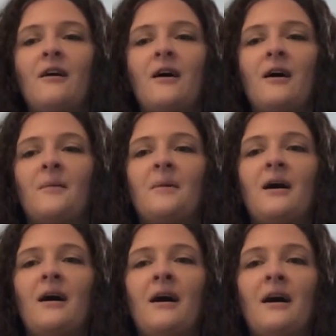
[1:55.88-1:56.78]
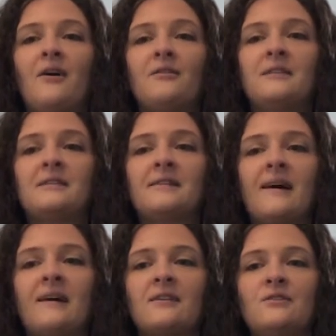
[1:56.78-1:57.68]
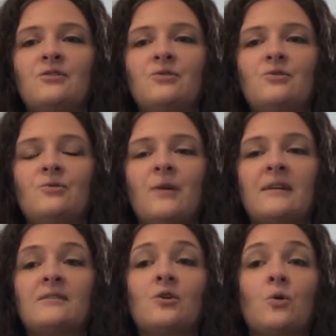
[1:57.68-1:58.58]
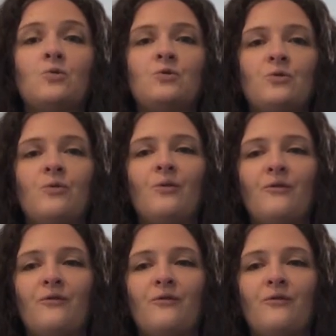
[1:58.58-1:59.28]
um, a healthy snack to as a go-to